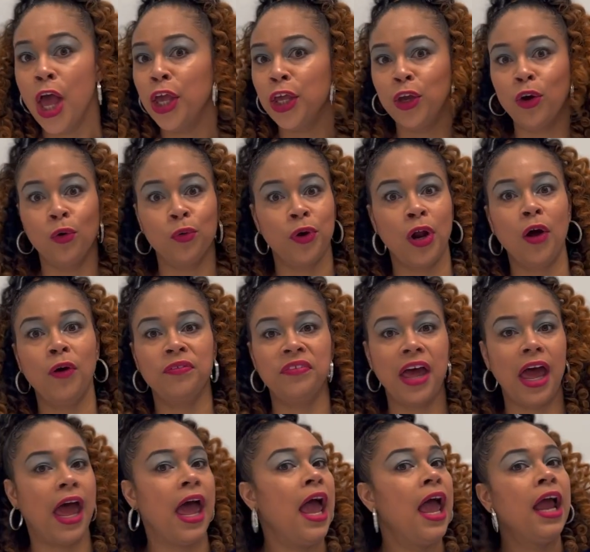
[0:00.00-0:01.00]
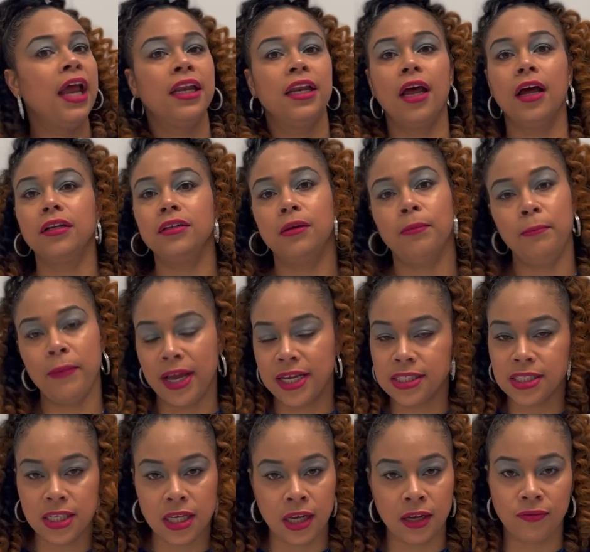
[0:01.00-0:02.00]
you'll know that that
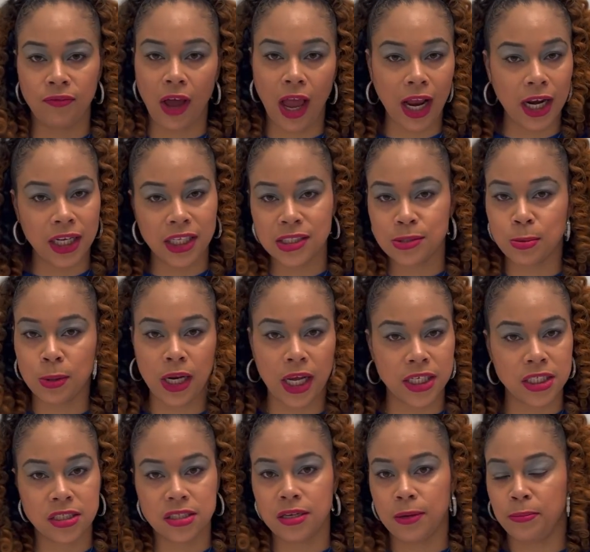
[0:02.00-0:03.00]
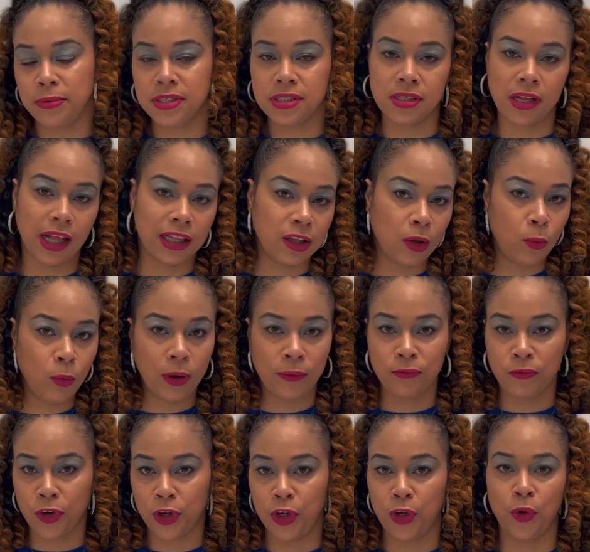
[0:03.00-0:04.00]
domestic violence relationship is not the one
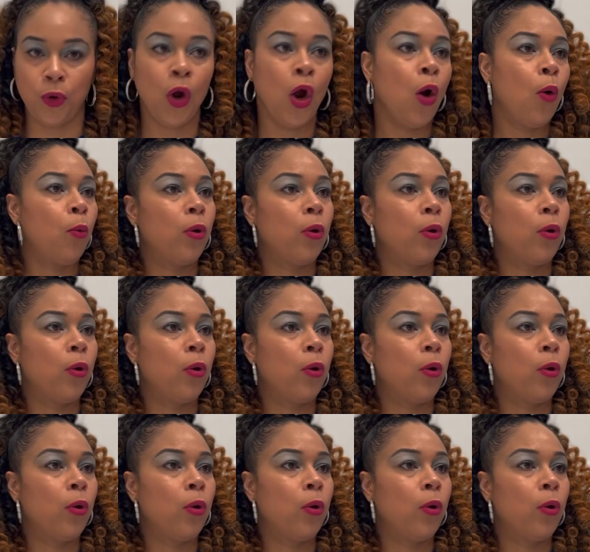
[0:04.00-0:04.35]
for you,